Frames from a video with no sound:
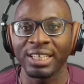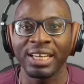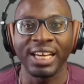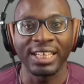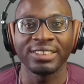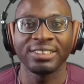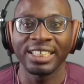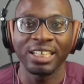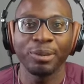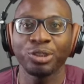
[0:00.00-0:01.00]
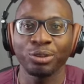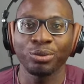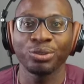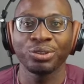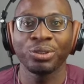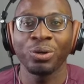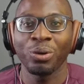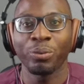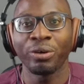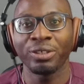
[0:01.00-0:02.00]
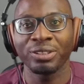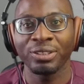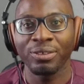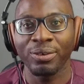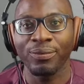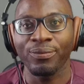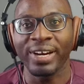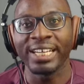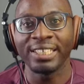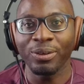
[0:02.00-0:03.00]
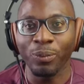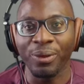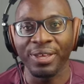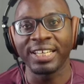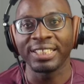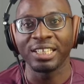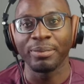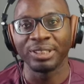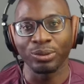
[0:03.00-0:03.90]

and dynamic shortcodes works fine within that element.